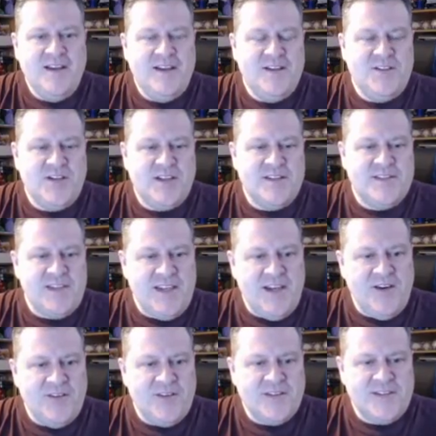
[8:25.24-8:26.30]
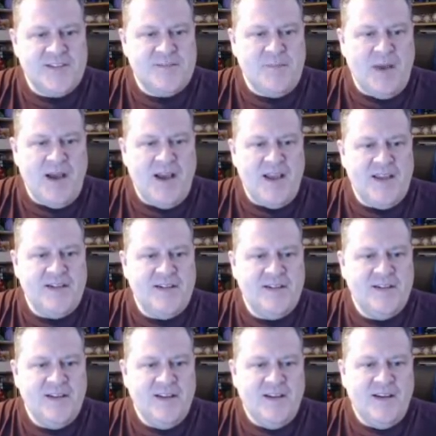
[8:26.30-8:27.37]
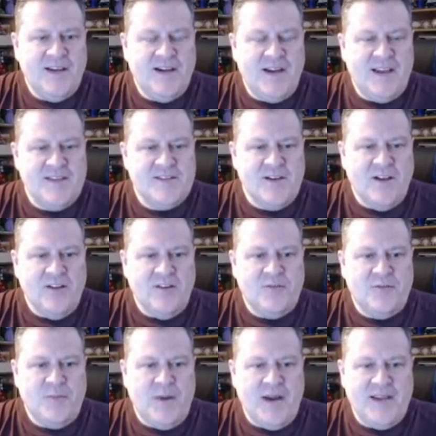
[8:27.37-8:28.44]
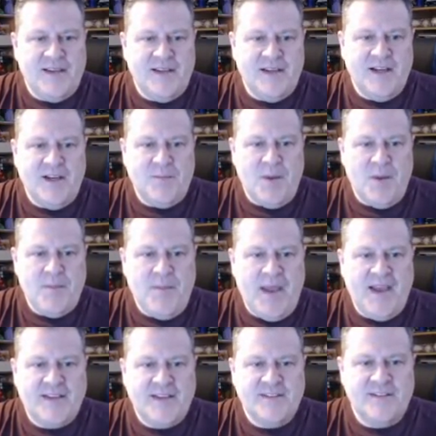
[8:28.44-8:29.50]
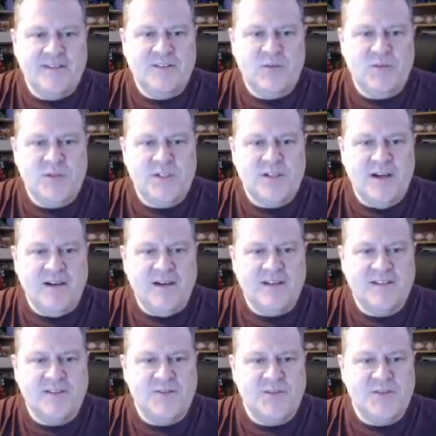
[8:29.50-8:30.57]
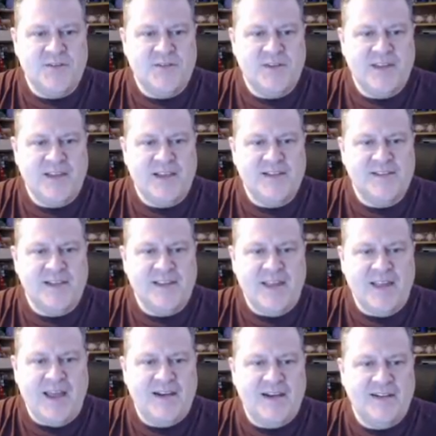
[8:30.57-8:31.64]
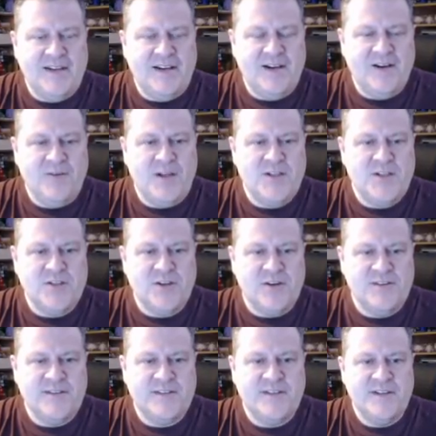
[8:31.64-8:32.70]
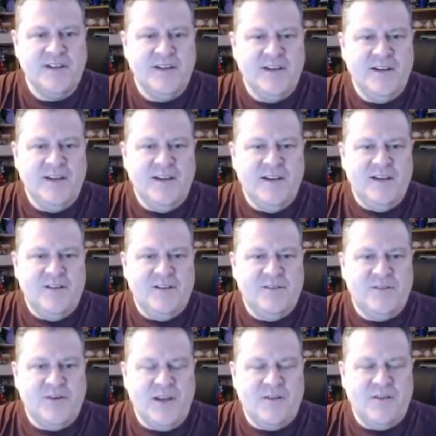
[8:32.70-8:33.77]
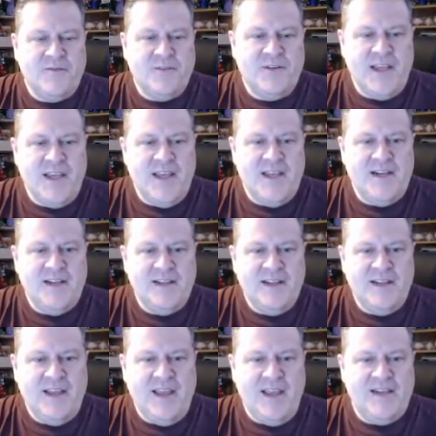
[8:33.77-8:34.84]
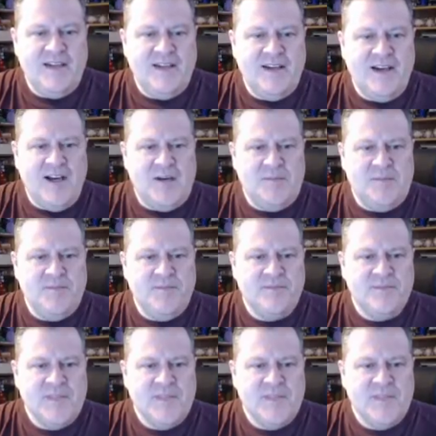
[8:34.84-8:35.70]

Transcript: As you can see here, this is mine, and it has all of my uh, my packs and TwitchCon exclusives and things like that in here. Red shirts for Left for Dead, and um,